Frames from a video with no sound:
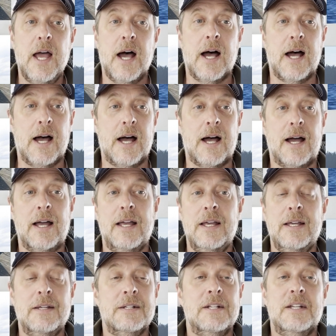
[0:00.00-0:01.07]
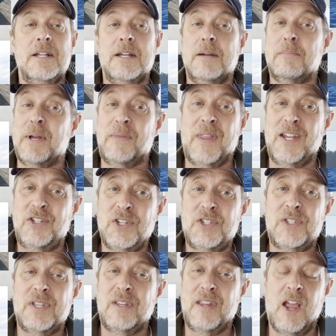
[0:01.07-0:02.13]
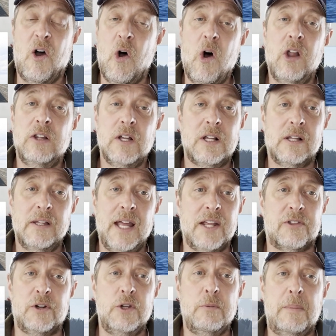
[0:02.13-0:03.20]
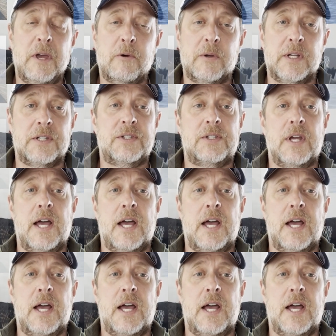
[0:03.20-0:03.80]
Uh, but they just, they all look alike. They're ubiquitous.